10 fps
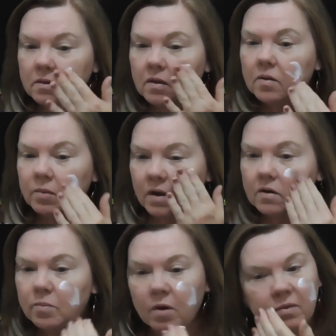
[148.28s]
So I'm
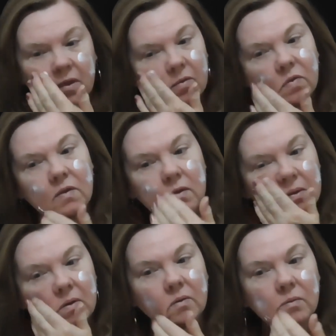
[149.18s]
going to pop some of
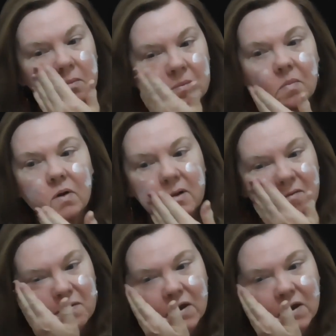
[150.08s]
this on my